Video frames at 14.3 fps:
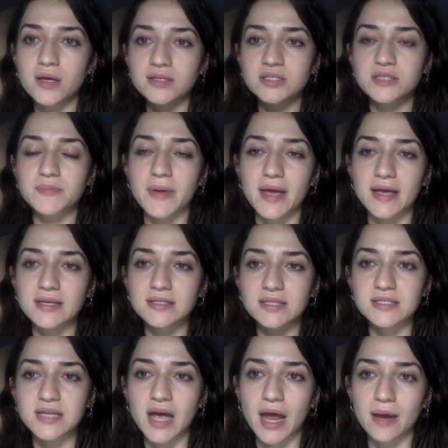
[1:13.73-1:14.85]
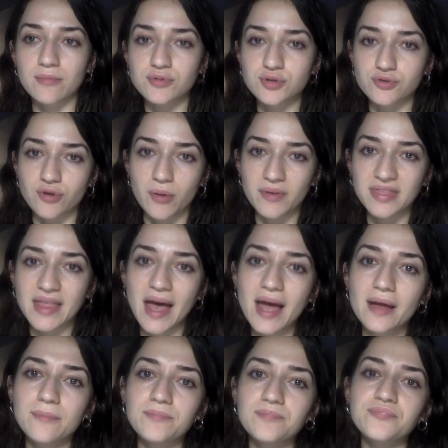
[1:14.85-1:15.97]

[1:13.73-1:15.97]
space and time to grow with that.